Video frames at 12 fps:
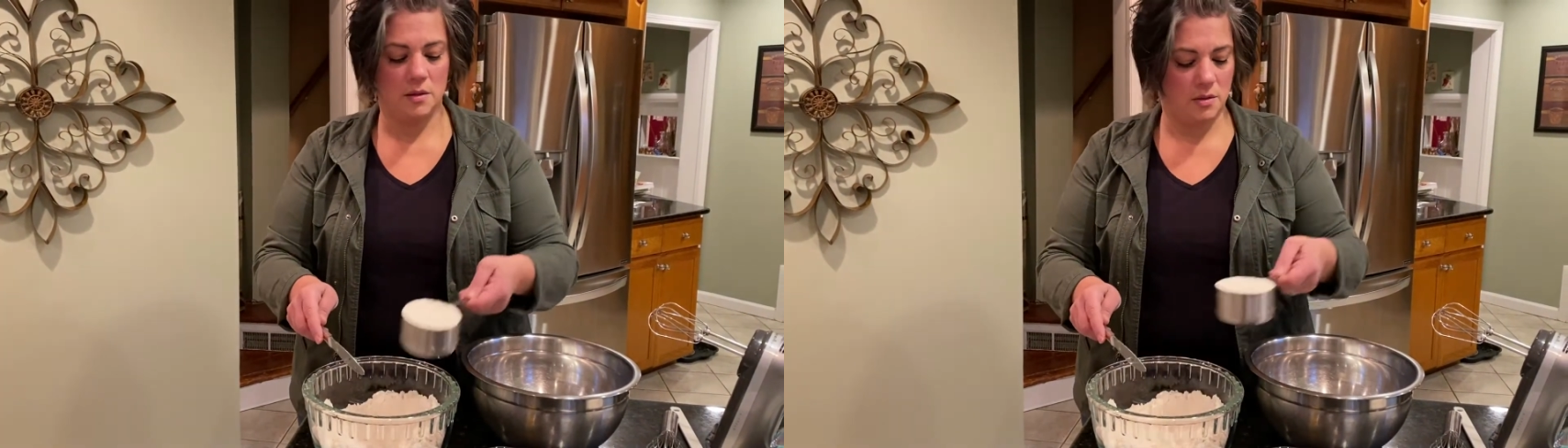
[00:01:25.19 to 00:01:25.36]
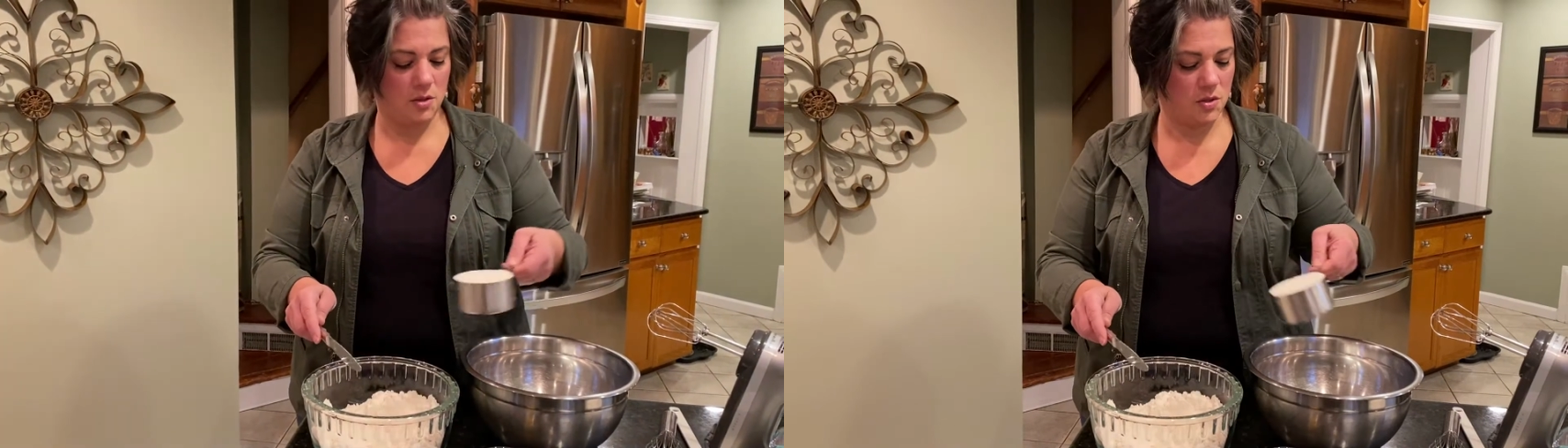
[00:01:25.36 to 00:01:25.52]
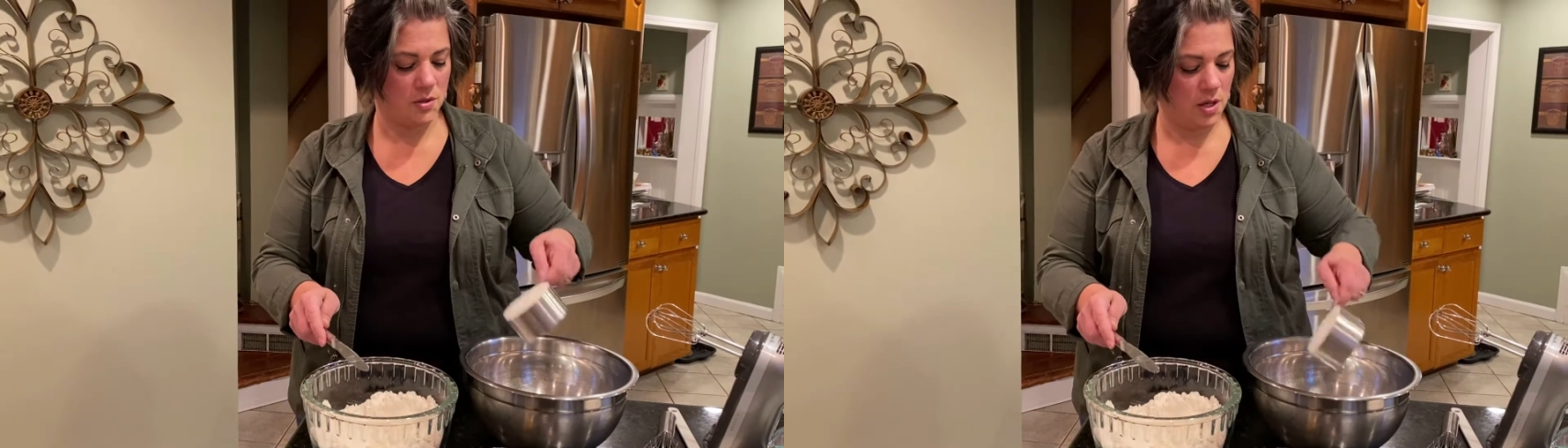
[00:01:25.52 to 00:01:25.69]

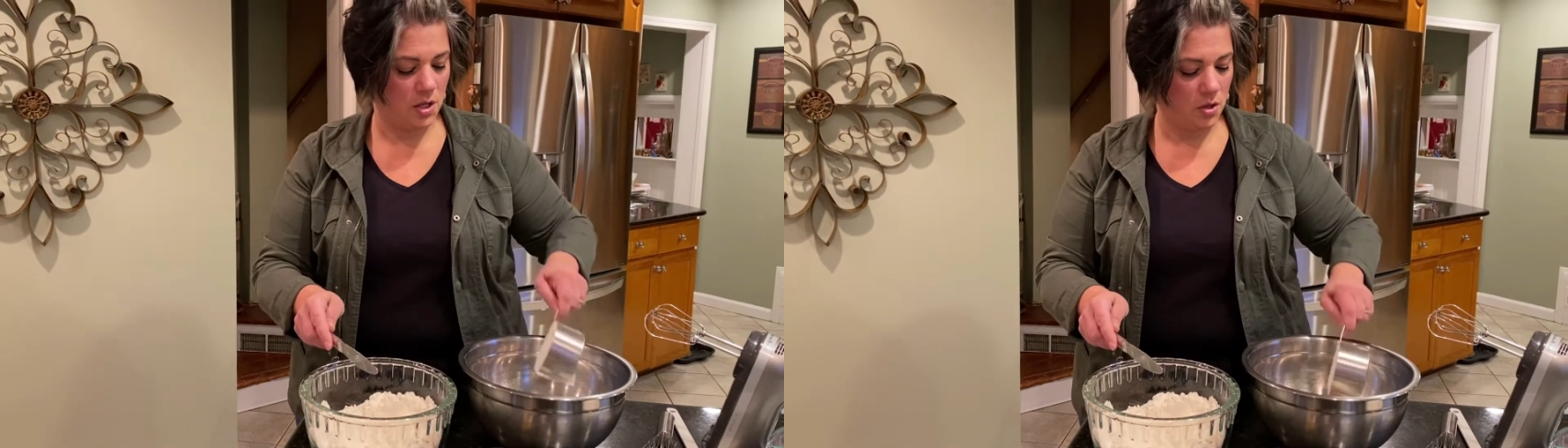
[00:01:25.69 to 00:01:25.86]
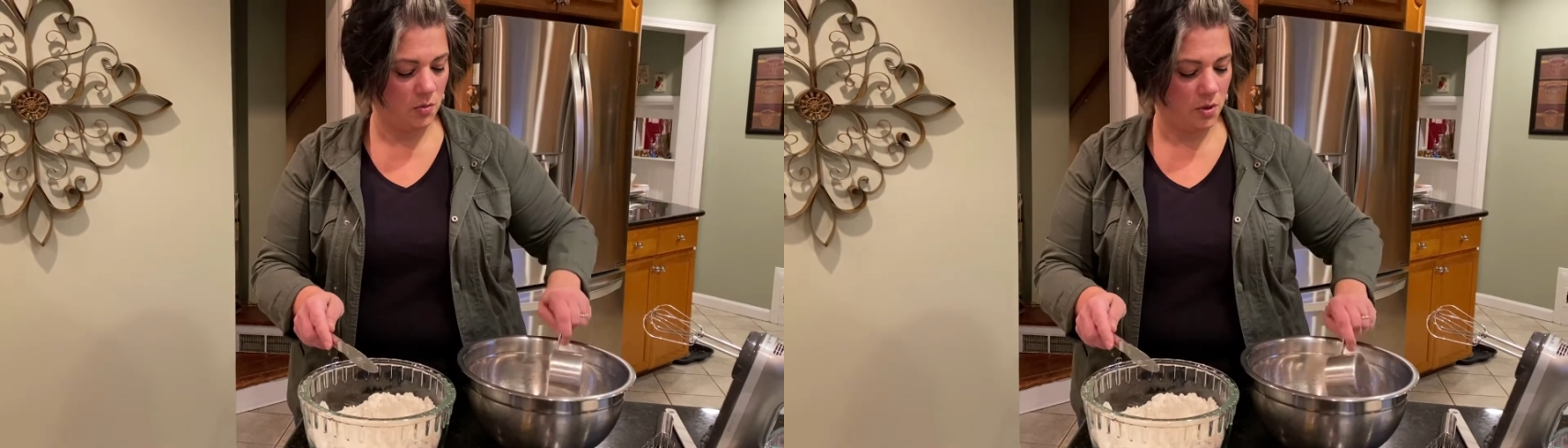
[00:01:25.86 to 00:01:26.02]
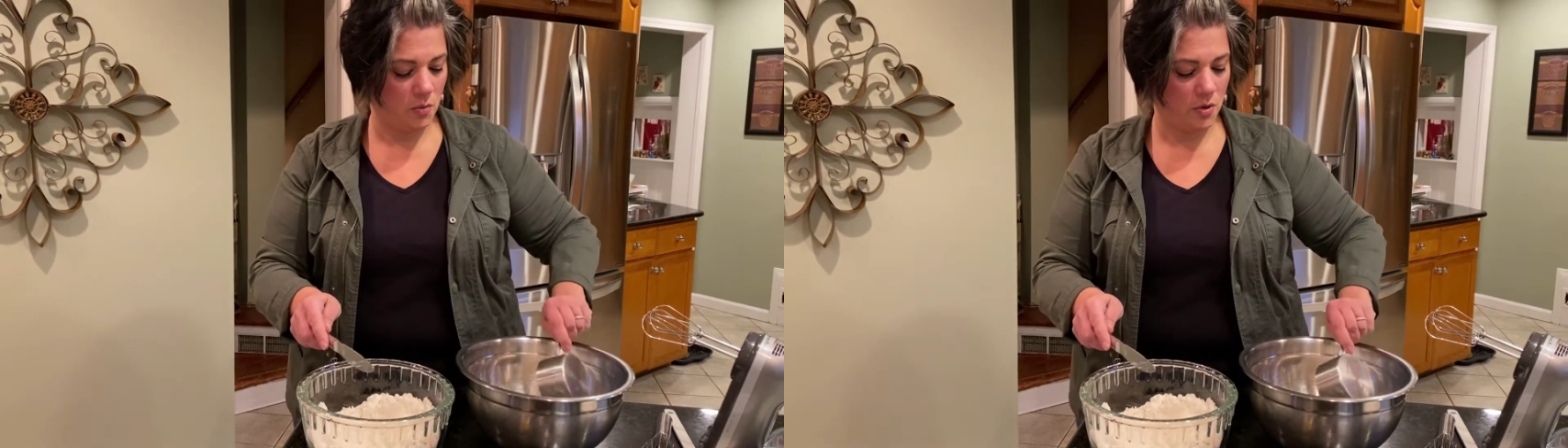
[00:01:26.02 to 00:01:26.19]
just like you
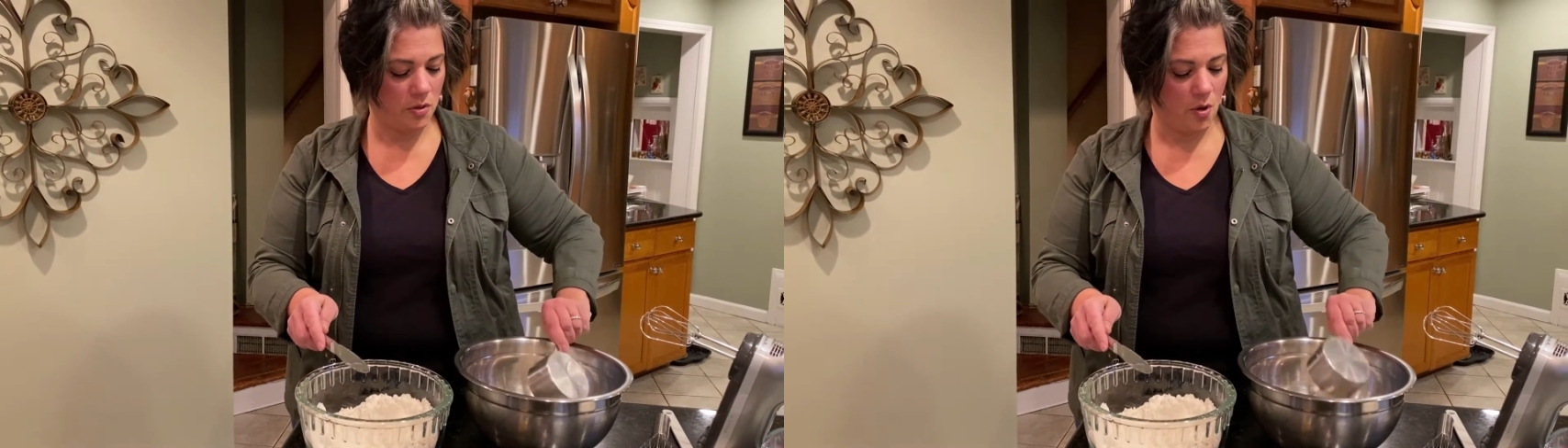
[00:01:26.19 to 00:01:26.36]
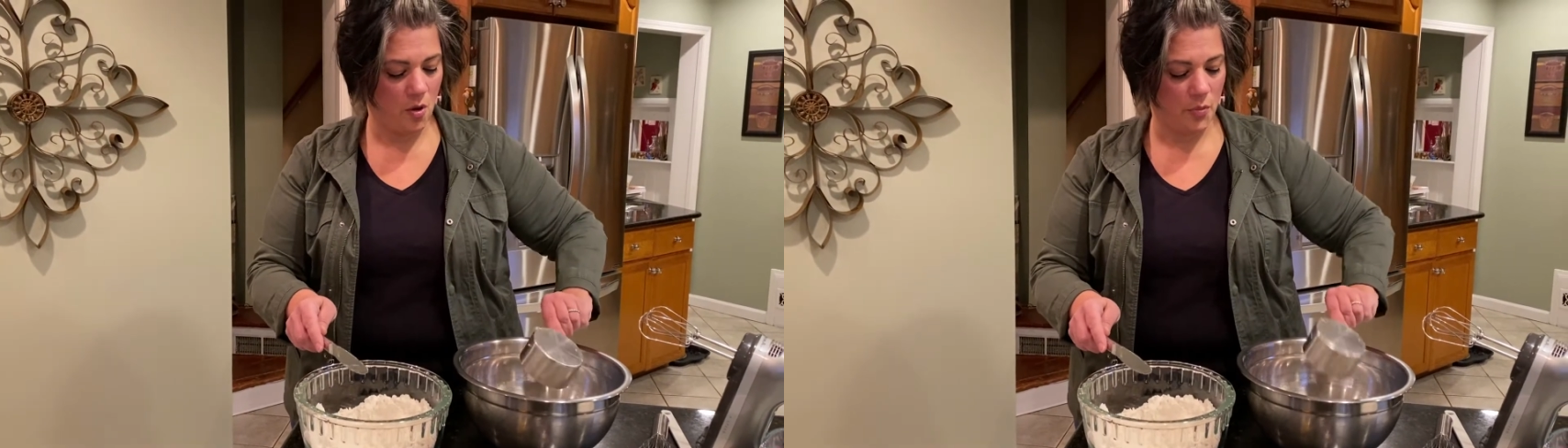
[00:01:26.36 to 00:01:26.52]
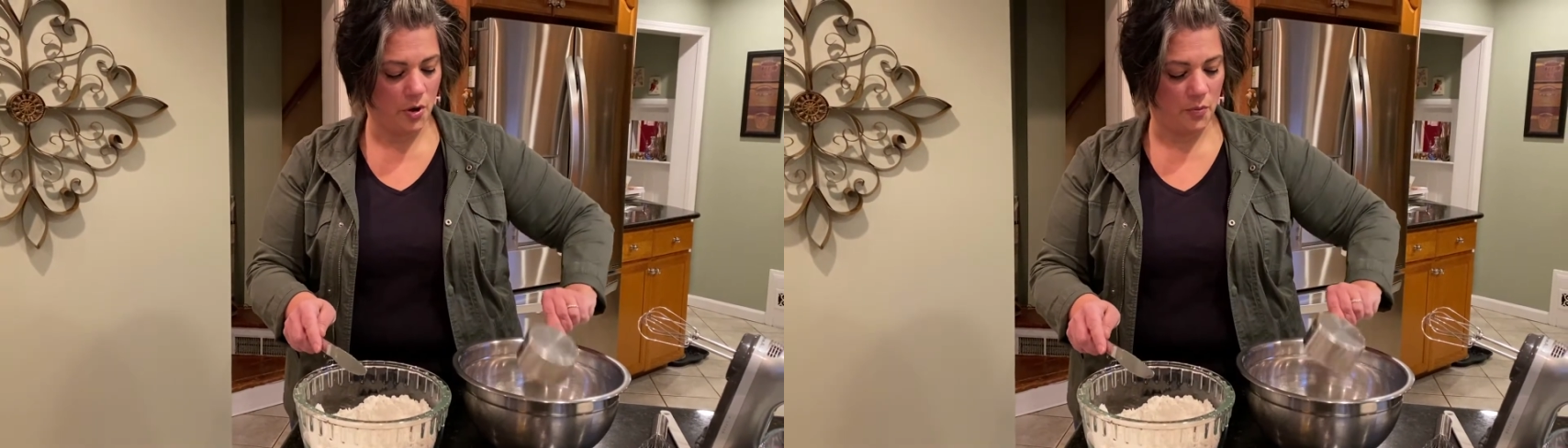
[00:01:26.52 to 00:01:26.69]
would with
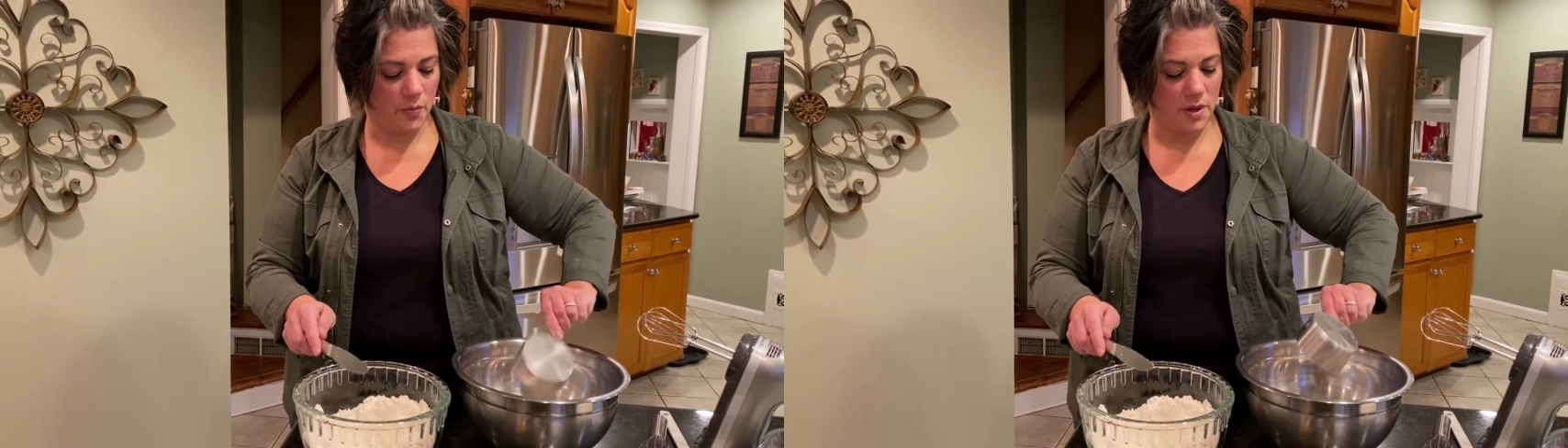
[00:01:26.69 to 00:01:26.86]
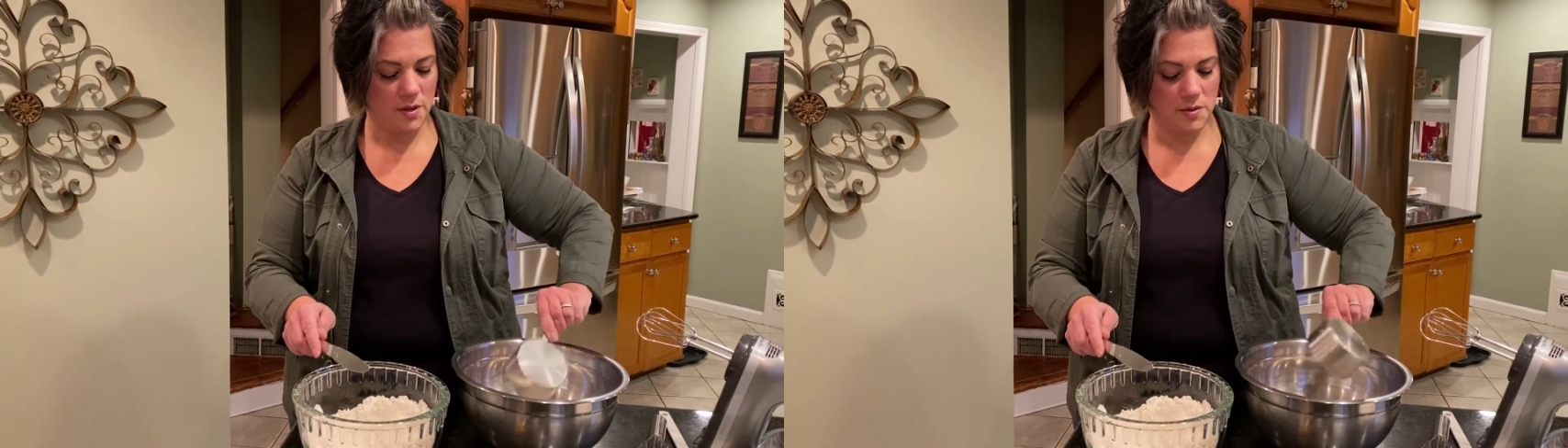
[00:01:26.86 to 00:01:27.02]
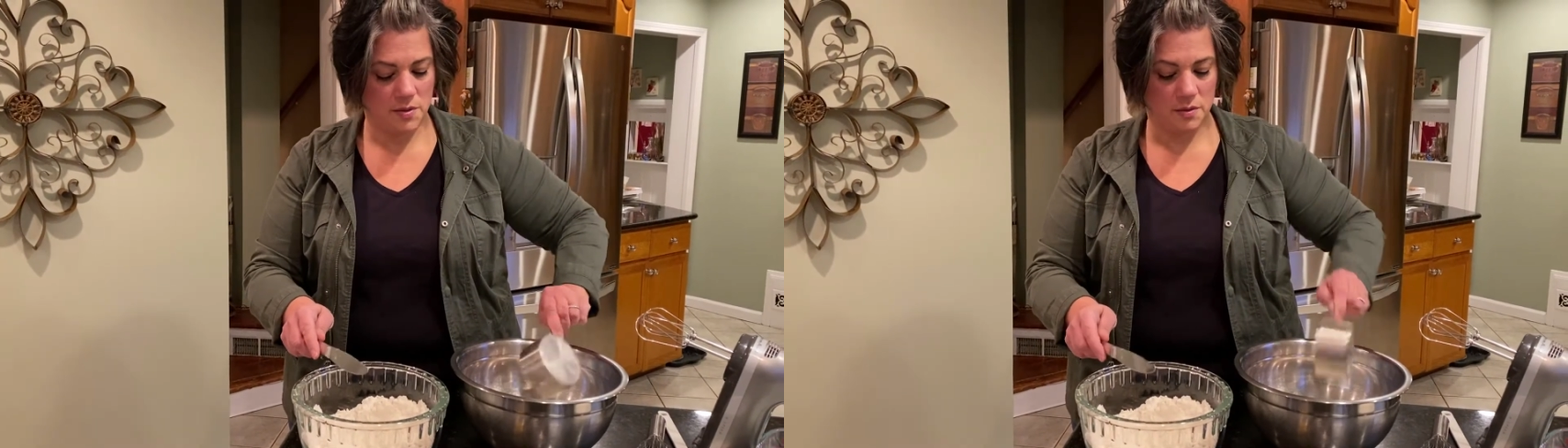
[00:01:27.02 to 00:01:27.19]

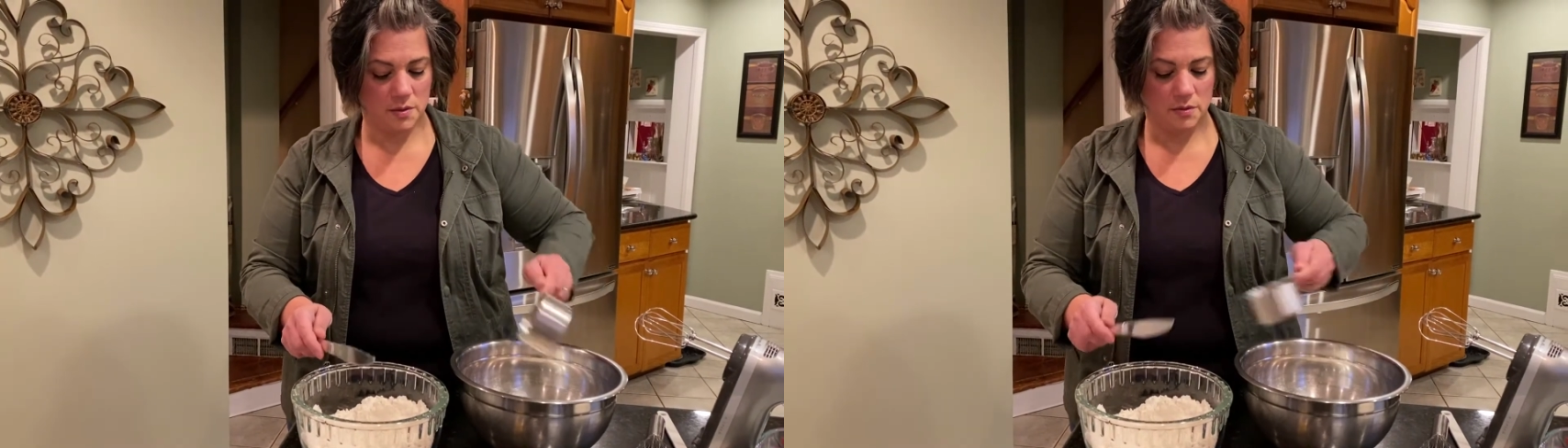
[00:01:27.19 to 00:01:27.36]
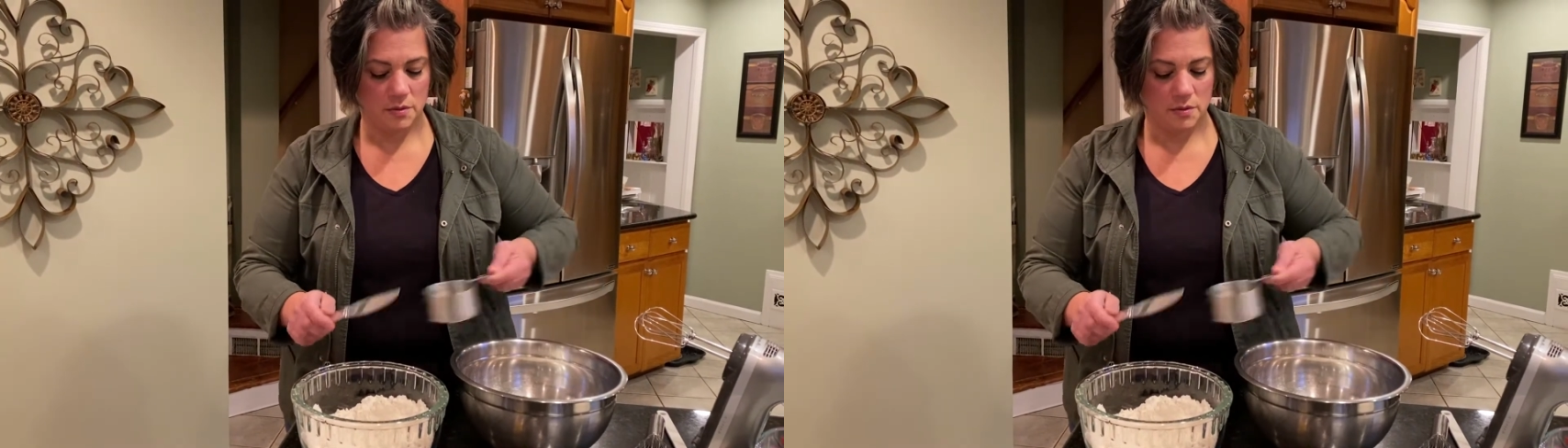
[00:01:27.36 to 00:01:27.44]
all-purpose.